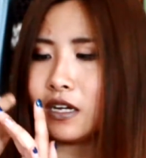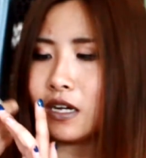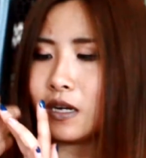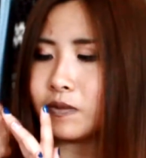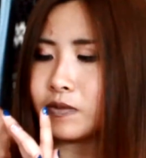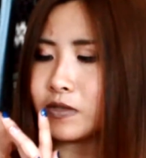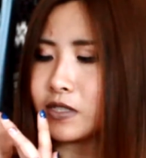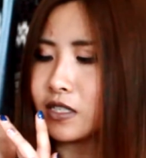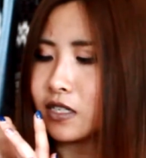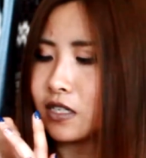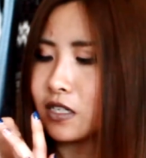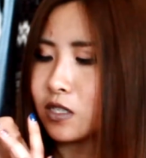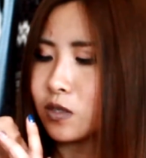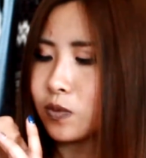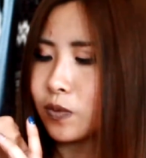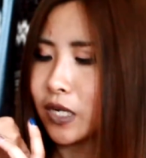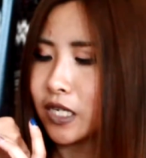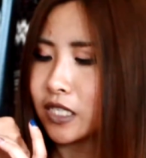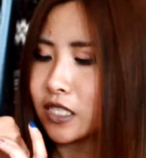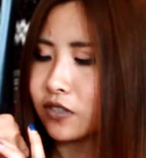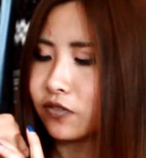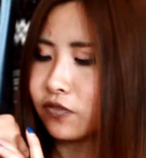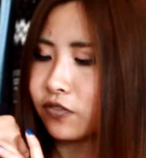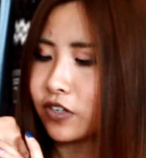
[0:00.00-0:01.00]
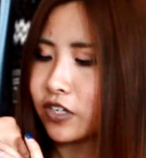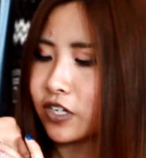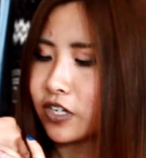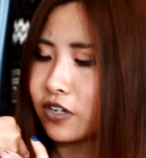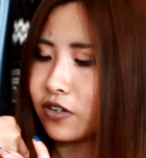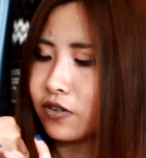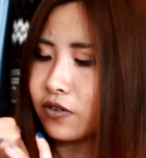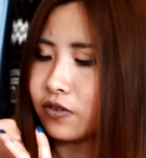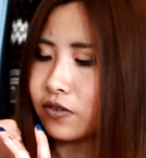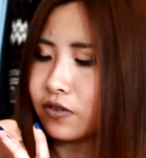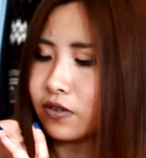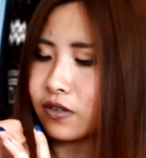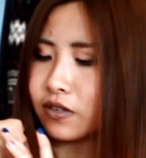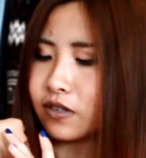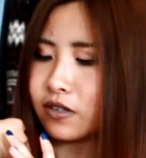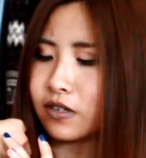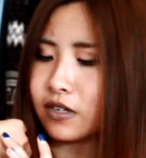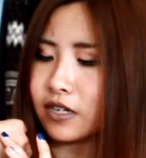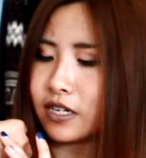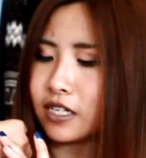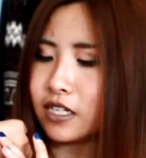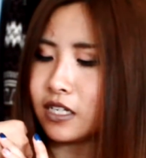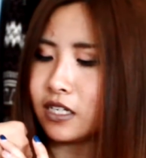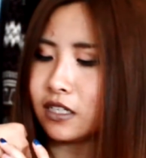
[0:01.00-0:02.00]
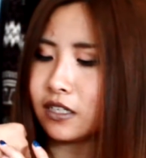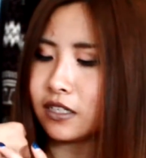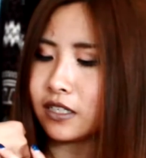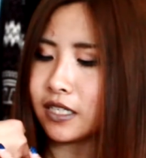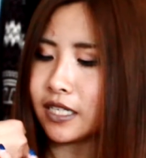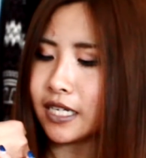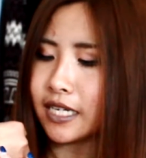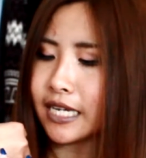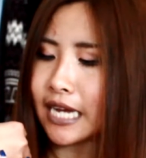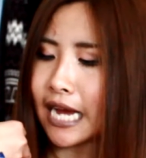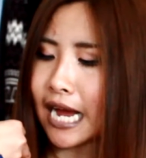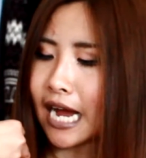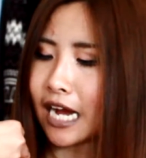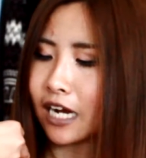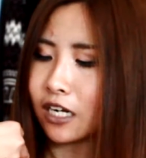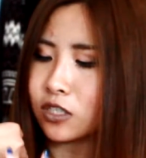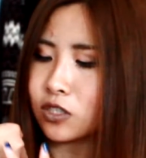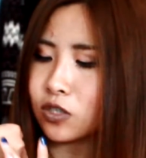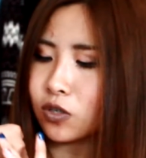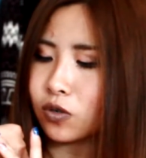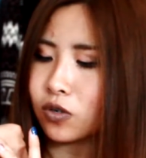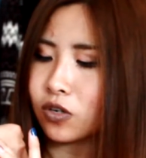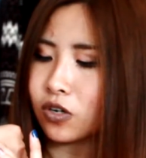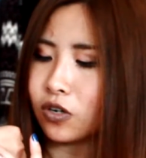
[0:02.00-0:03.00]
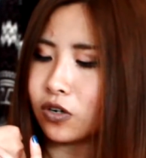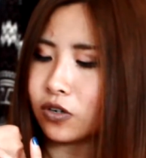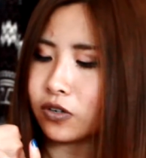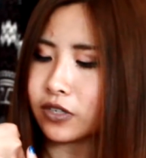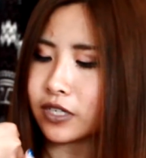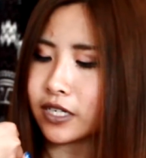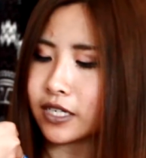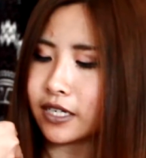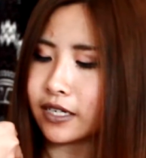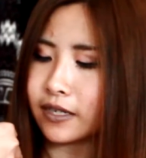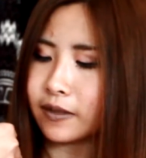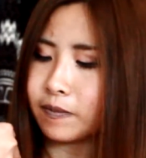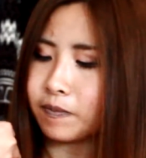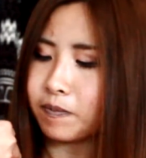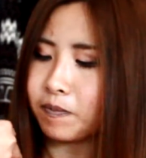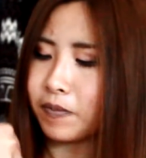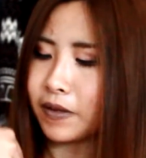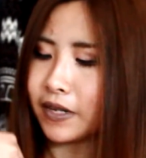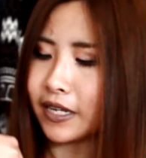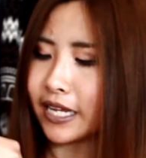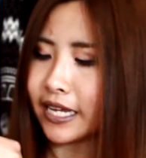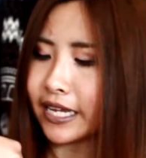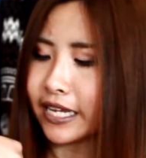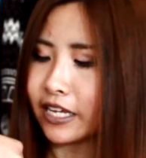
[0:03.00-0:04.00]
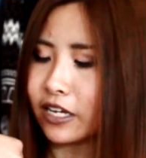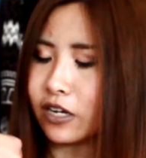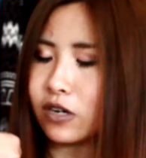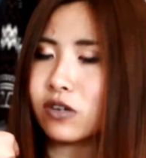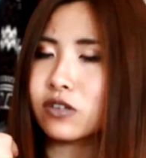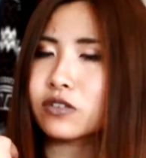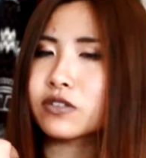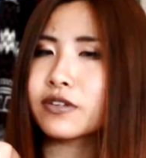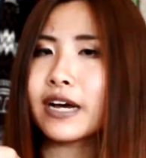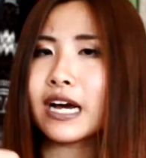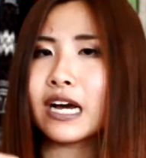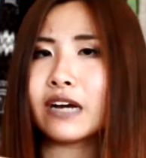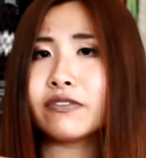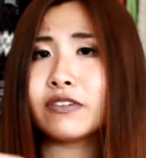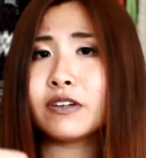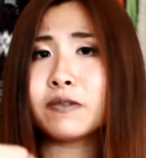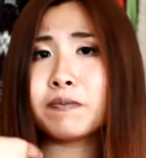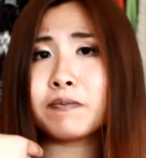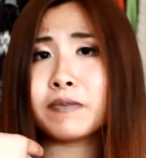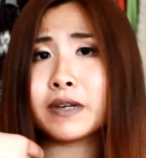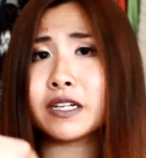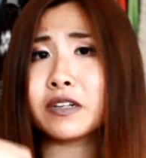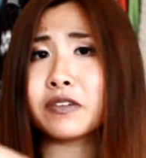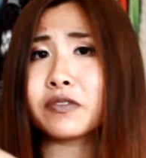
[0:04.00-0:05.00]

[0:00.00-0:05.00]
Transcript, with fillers: I'm just gonna swatch it for you. It looked like actual gold but like it also have a bit